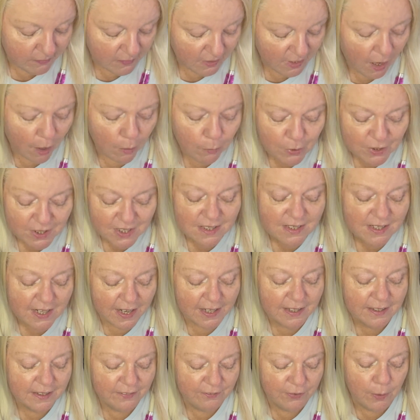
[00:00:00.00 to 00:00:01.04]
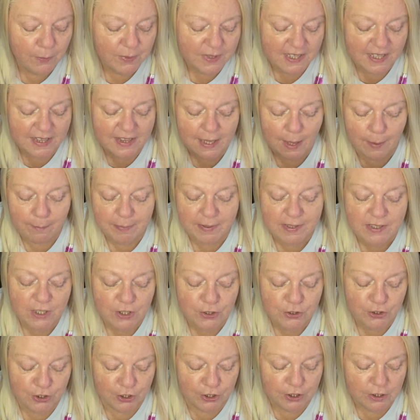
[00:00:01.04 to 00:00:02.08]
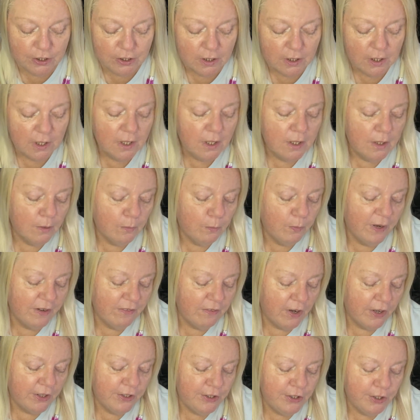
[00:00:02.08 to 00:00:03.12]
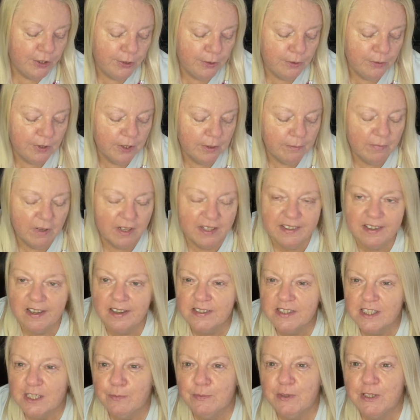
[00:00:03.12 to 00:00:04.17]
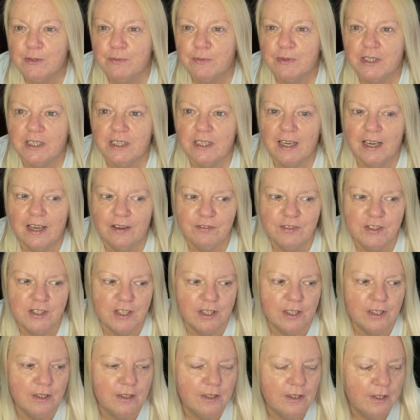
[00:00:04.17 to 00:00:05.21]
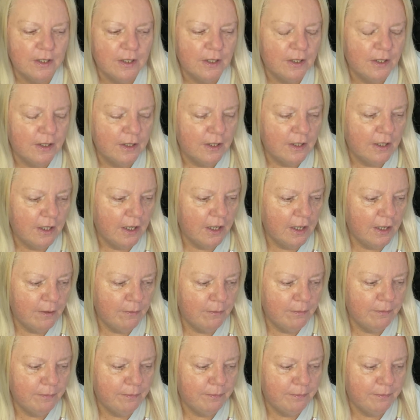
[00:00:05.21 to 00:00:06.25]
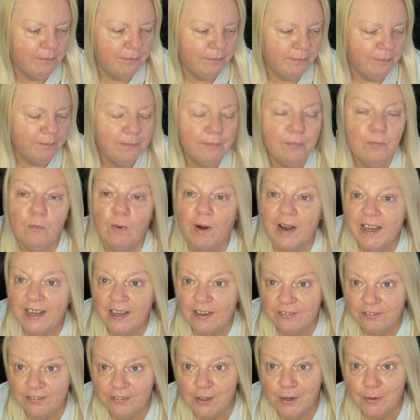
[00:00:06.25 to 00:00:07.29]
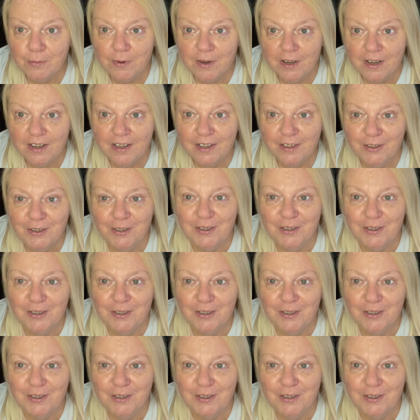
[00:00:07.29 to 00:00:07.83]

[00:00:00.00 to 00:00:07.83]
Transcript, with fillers: I wouldn't take, if I was in that position where I knew that my customers were going to have to um, wait for a while